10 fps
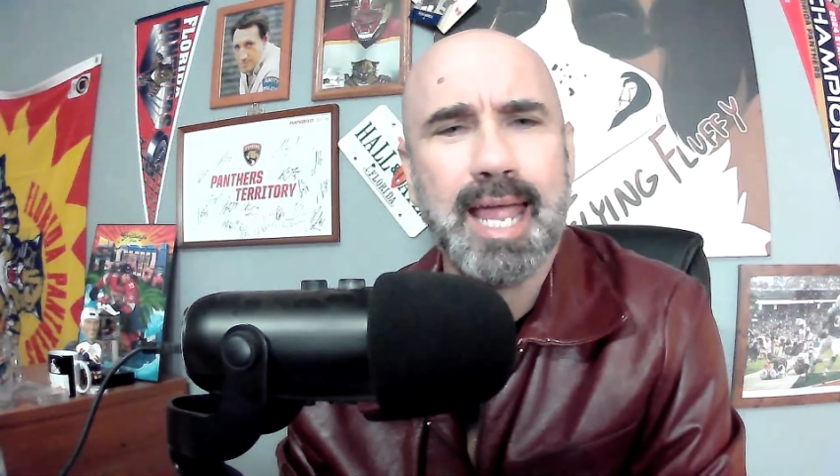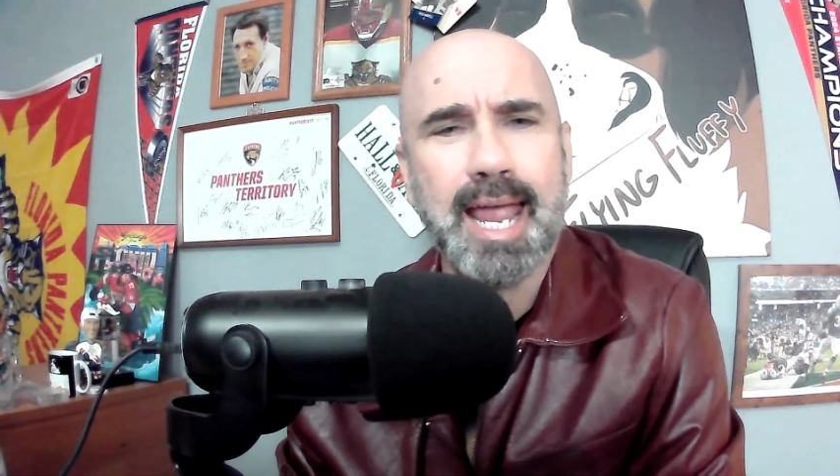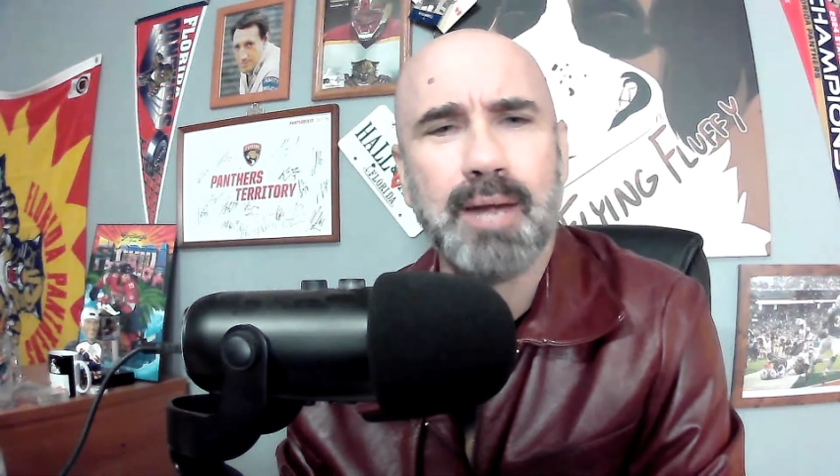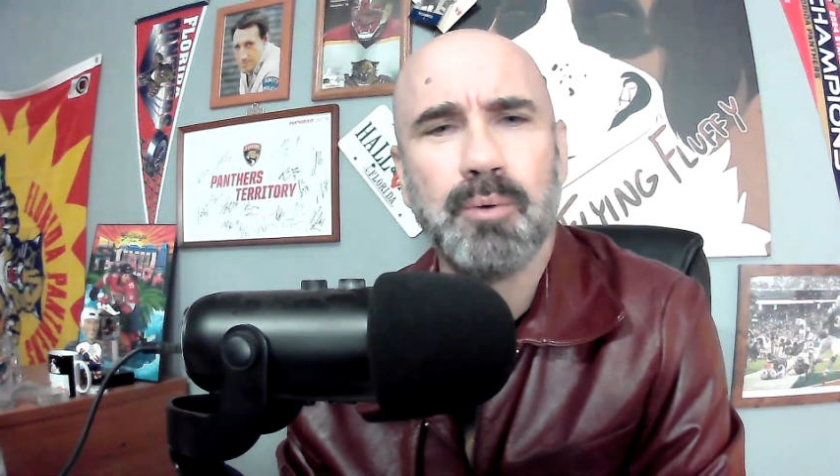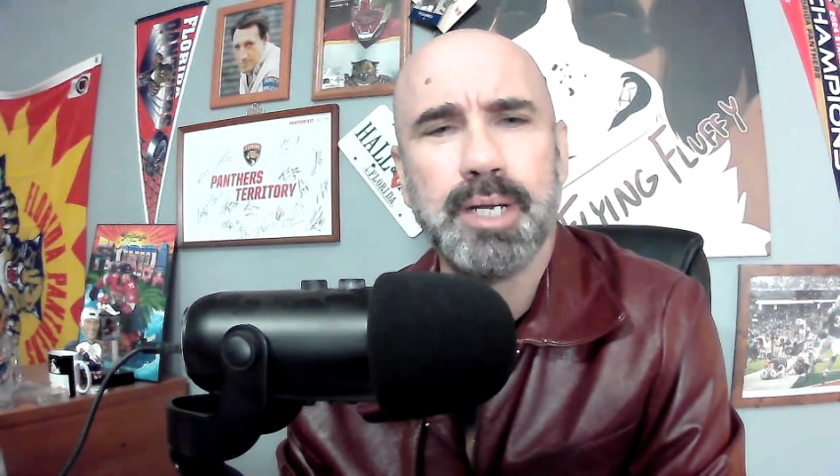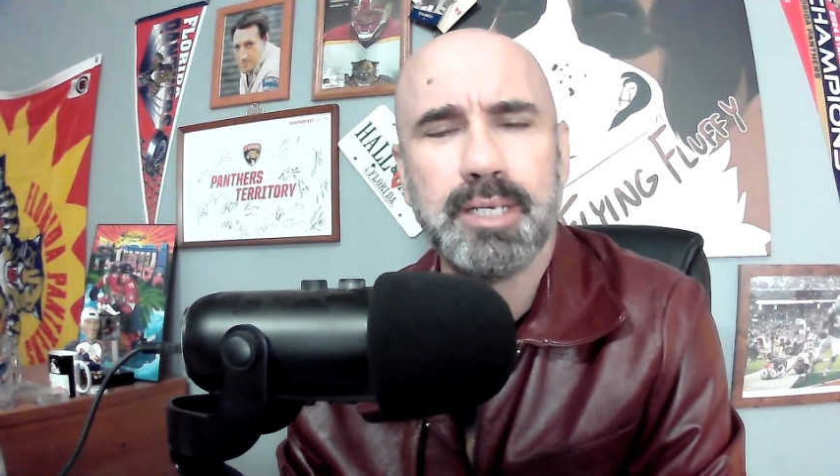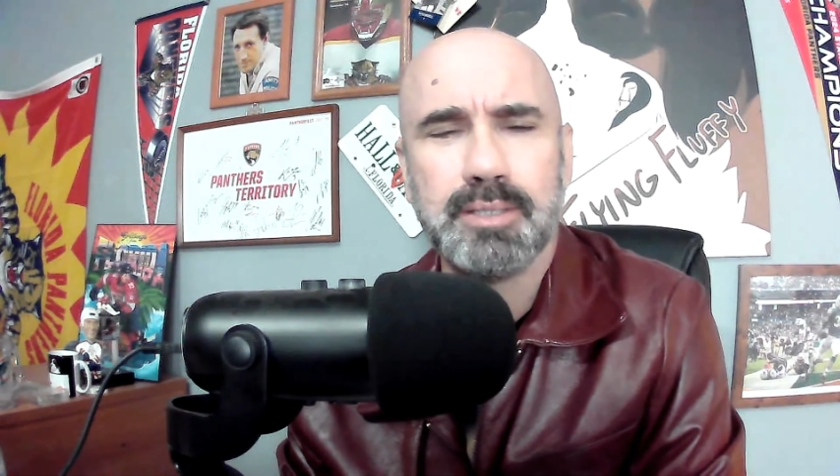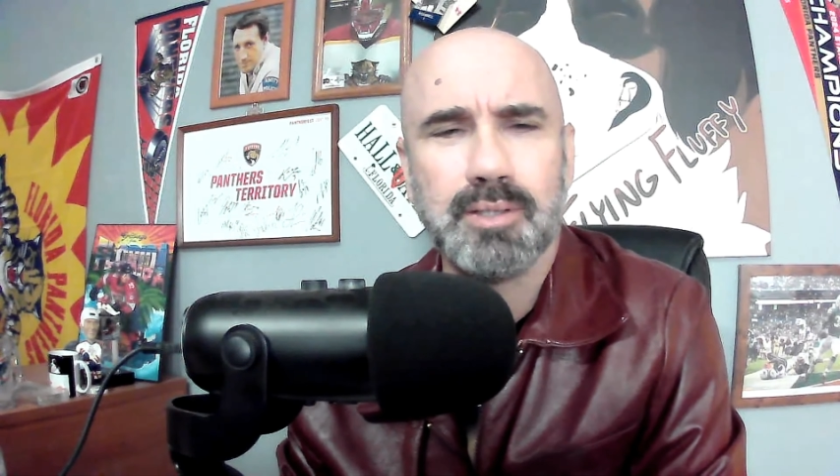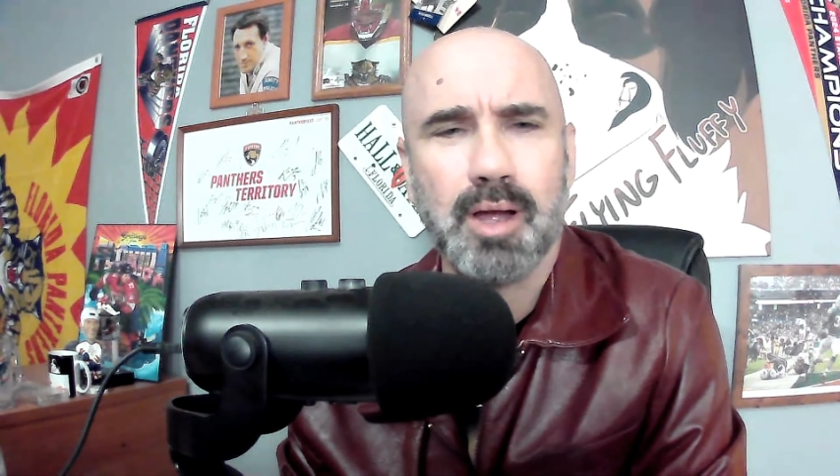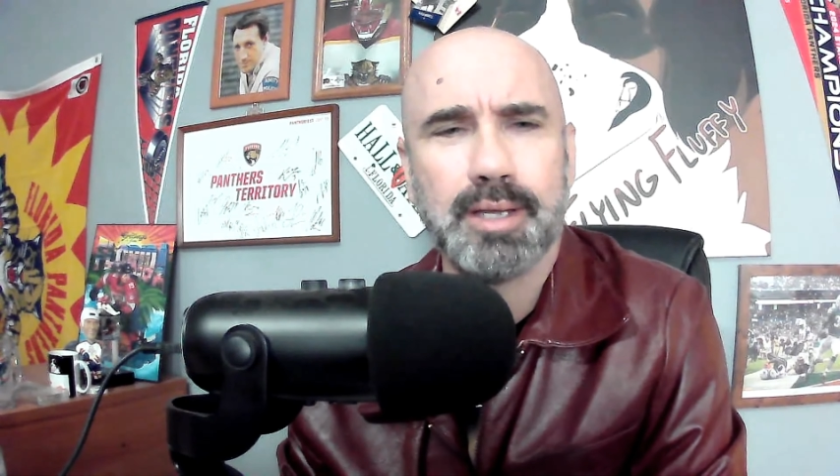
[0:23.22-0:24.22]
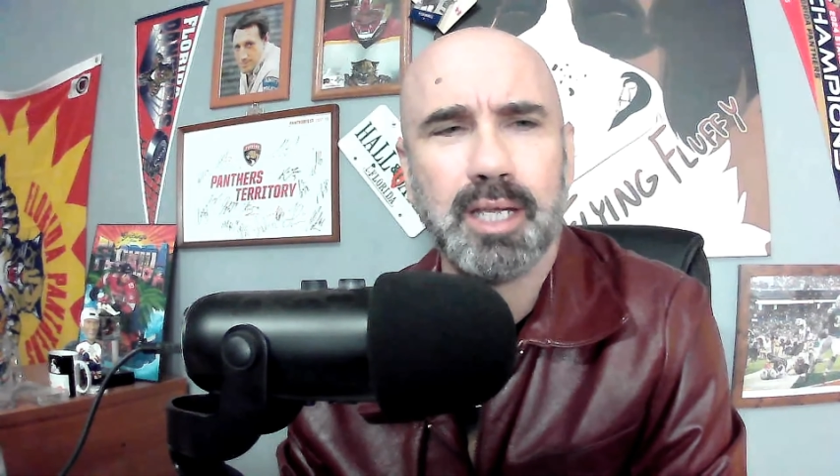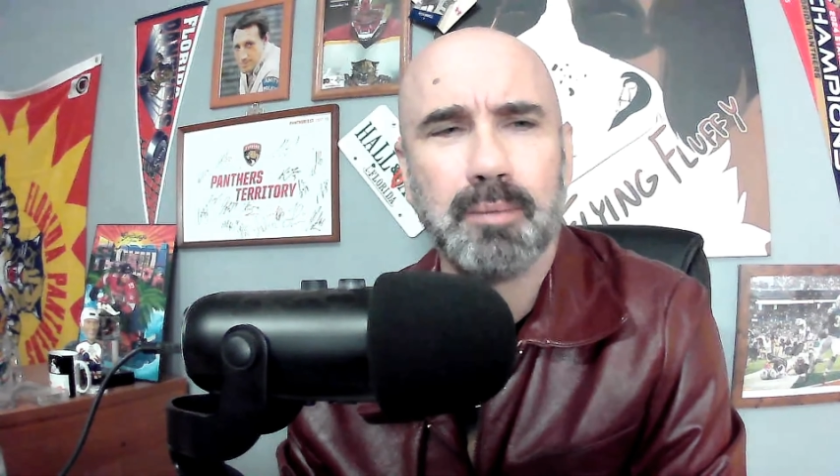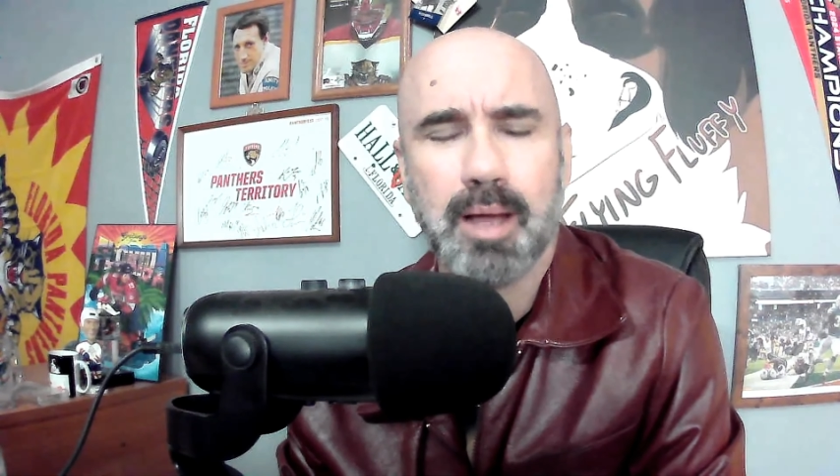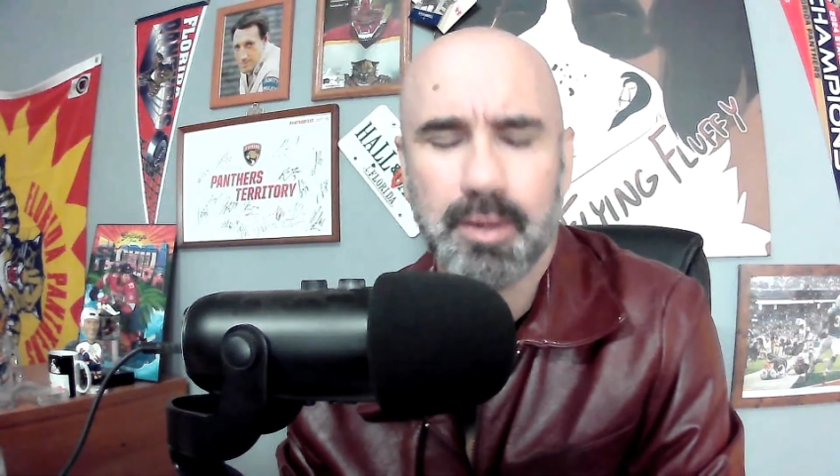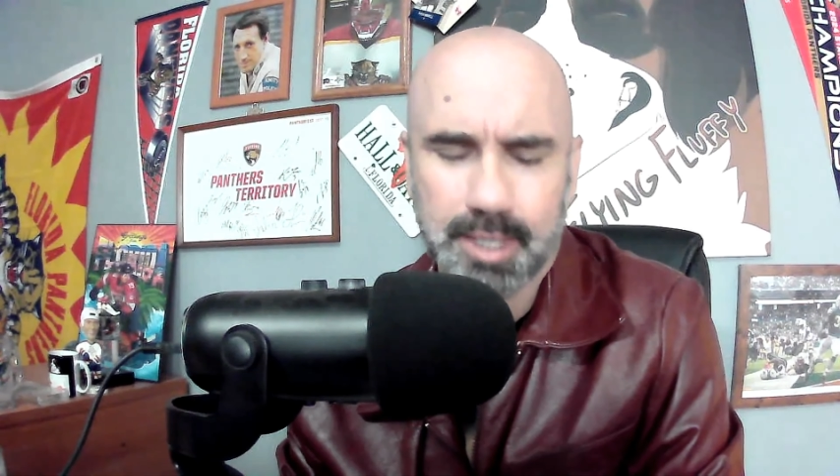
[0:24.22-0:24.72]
and what he's talking about